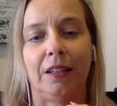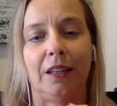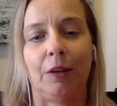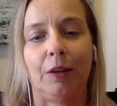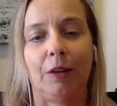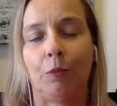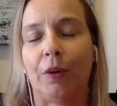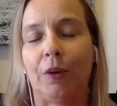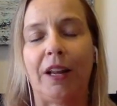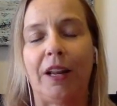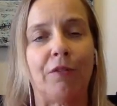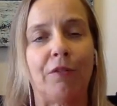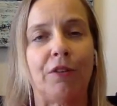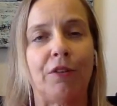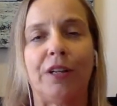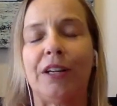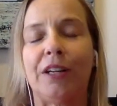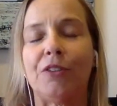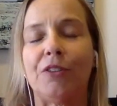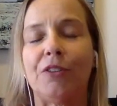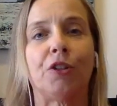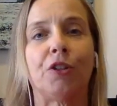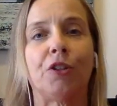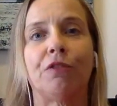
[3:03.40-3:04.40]
whatever
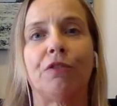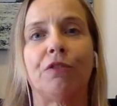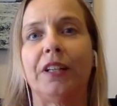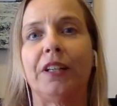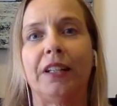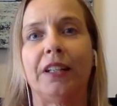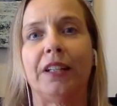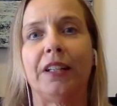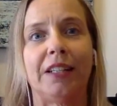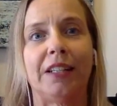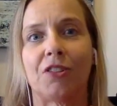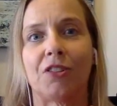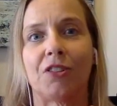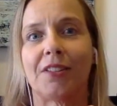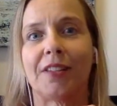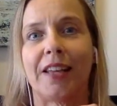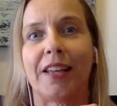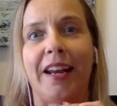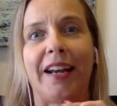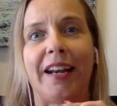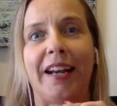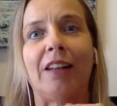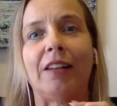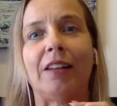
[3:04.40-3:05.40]
else you're feeling, just
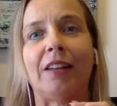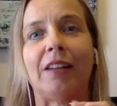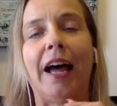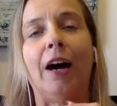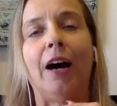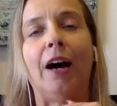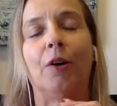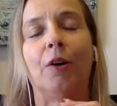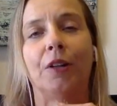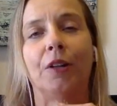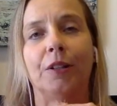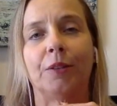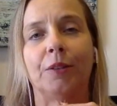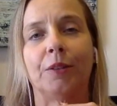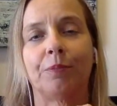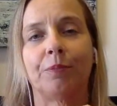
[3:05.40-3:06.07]
say it out loud.